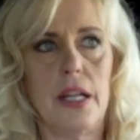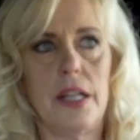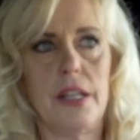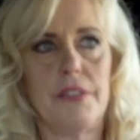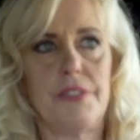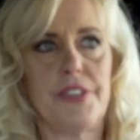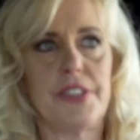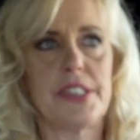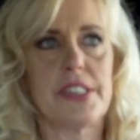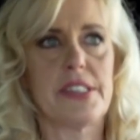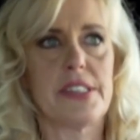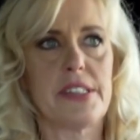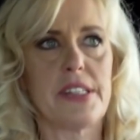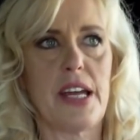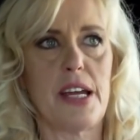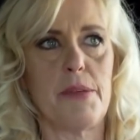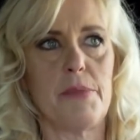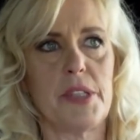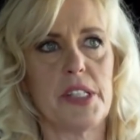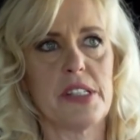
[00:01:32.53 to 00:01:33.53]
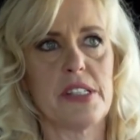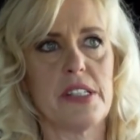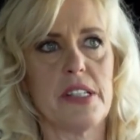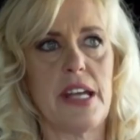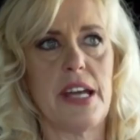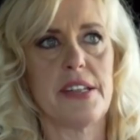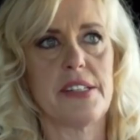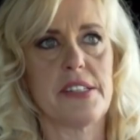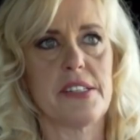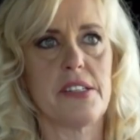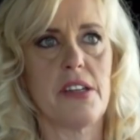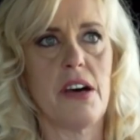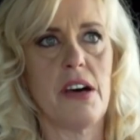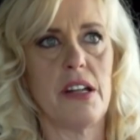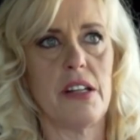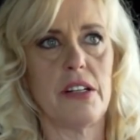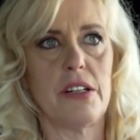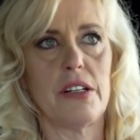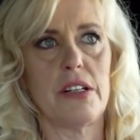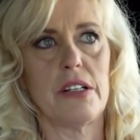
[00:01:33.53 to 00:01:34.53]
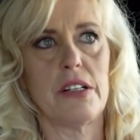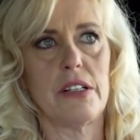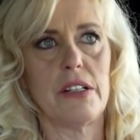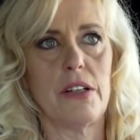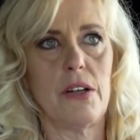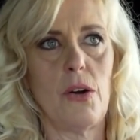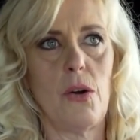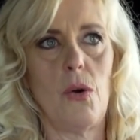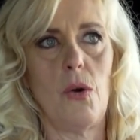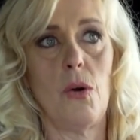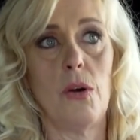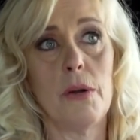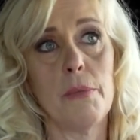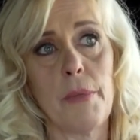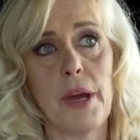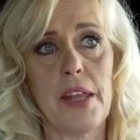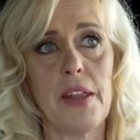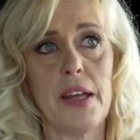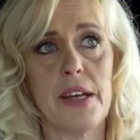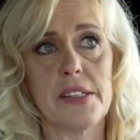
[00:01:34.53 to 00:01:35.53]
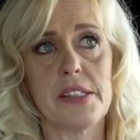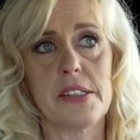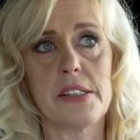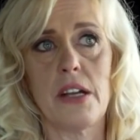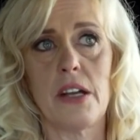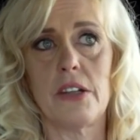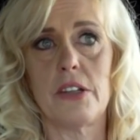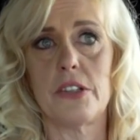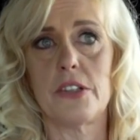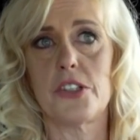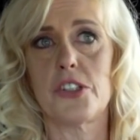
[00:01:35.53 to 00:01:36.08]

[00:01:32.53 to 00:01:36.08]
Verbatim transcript: If it's Diamond's last dollar or my last dollar,